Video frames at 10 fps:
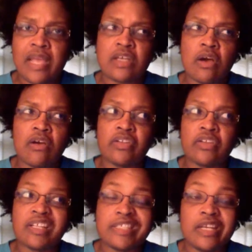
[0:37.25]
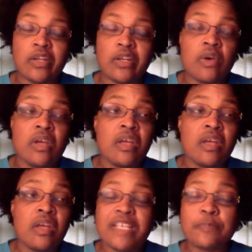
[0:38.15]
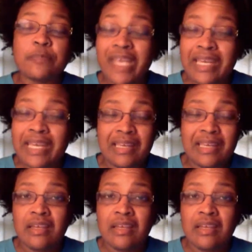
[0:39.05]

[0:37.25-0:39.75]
calling her the Latino Miss Piggy,